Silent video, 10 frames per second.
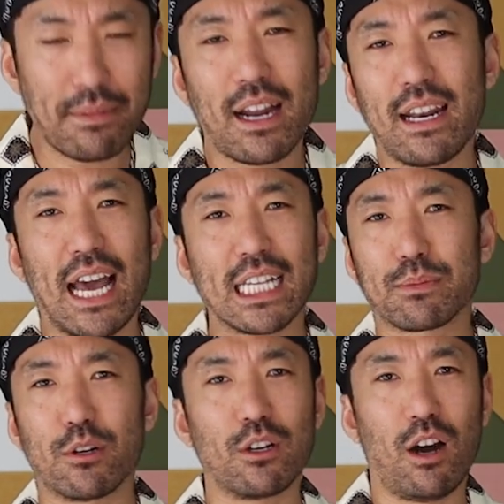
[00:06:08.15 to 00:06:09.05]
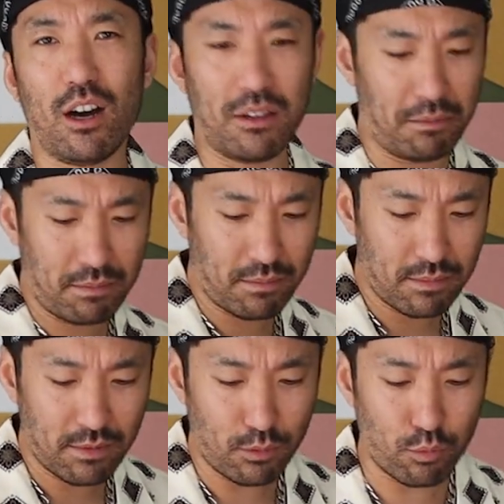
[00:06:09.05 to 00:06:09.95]
I'm not an expert on
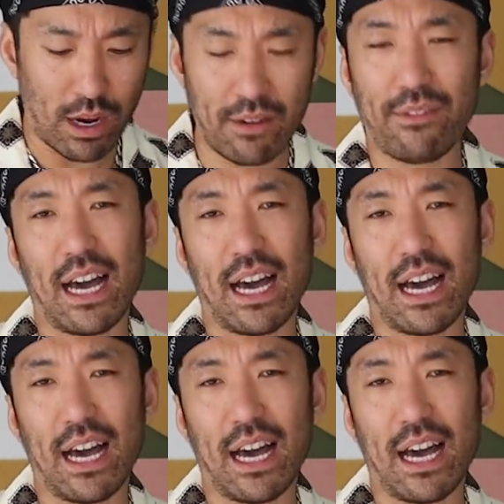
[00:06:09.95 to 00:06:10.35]
red